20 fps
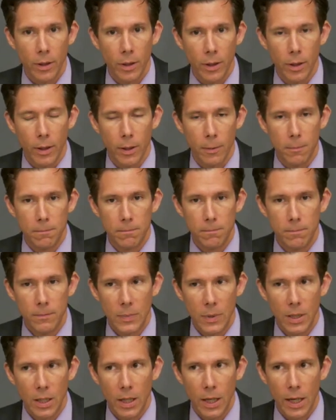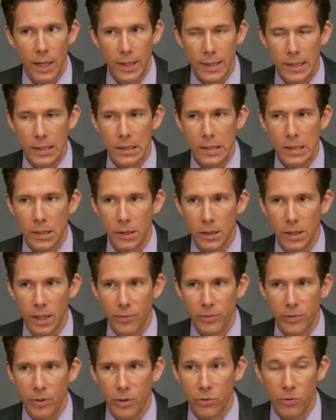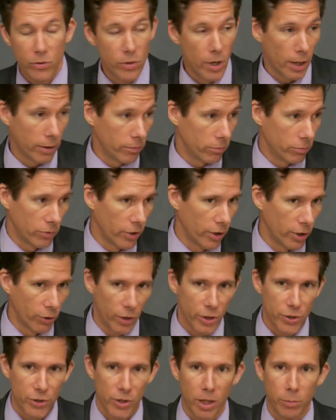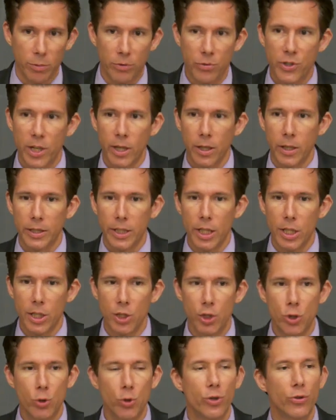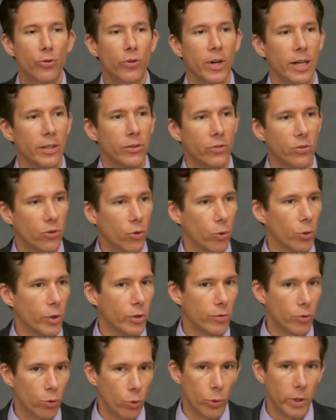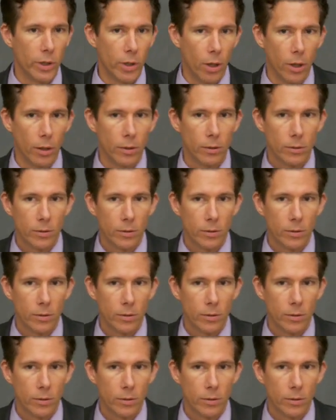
Uh, um, I think that the left has not done a great job of telling a unified story of who we are.